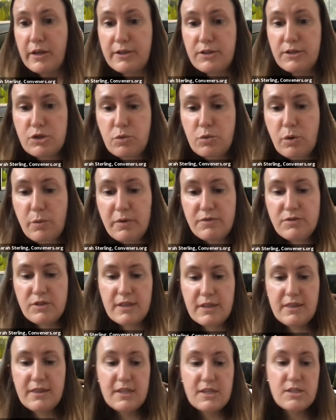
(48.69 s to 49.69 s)
And so what we've
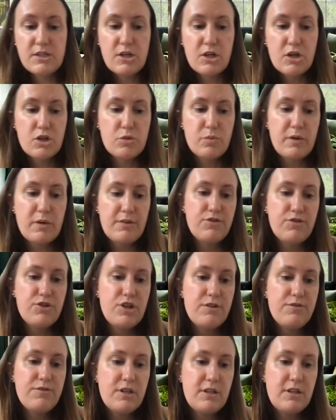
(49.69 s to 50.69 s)
done this year is we've
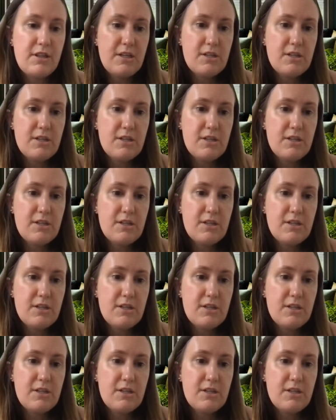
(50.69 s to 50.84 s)
shifted